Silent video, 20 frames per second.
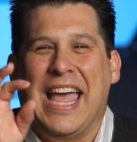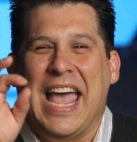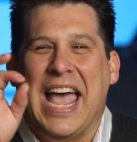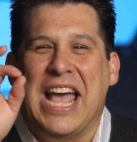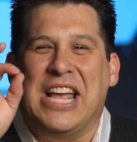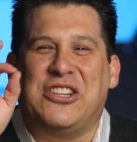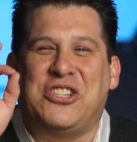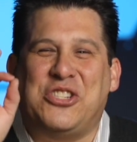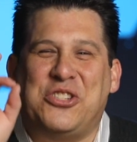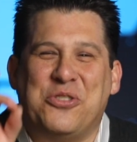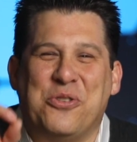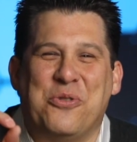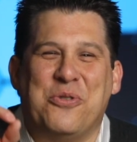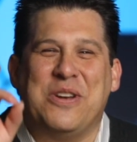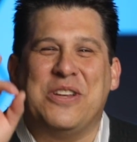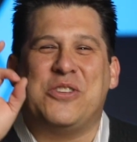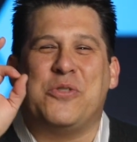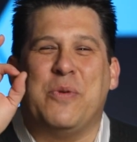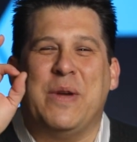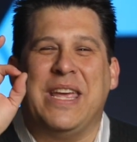As soon
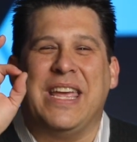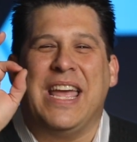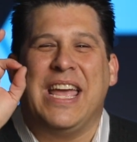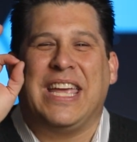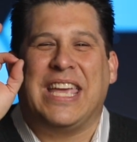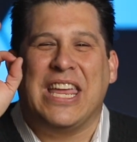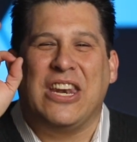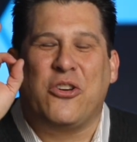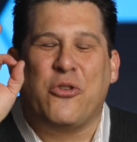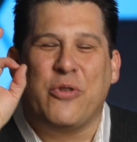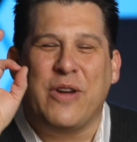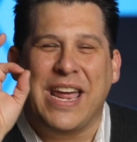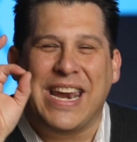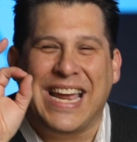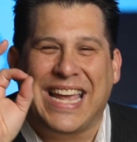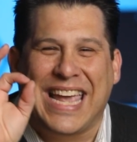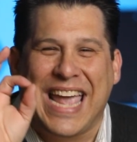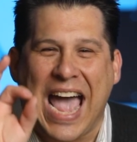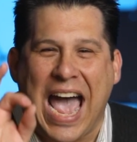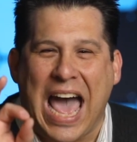as we can create
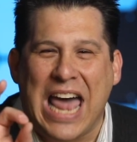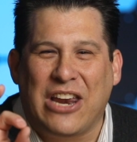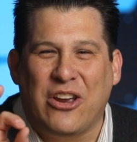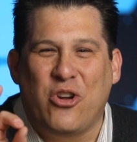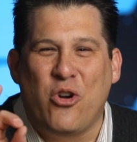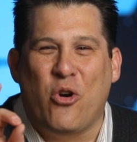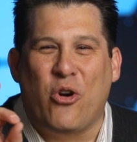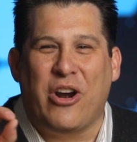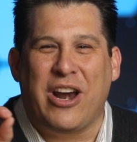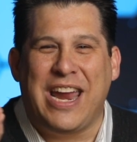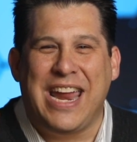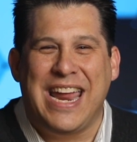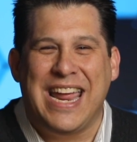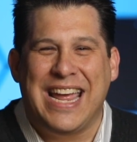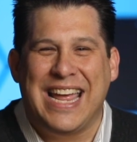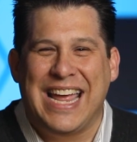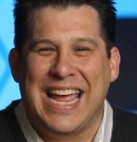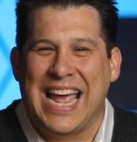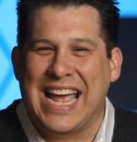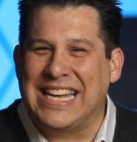a category
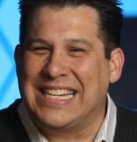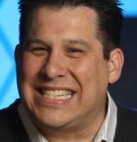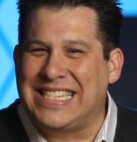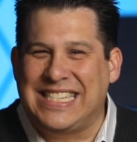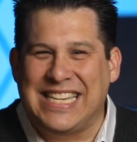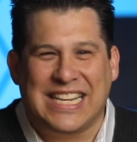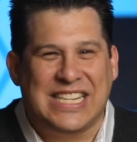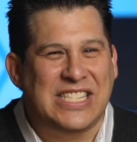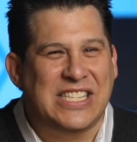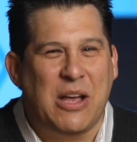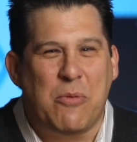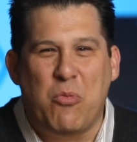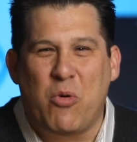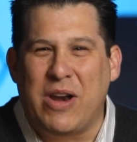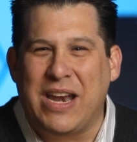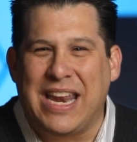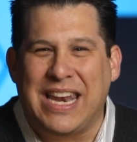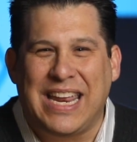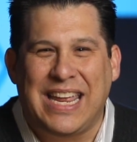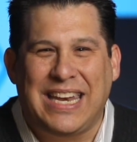and stick
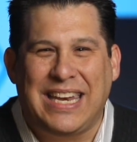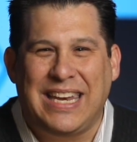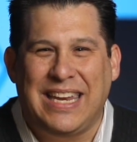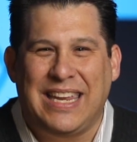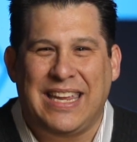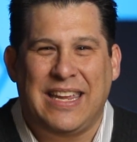someone in it,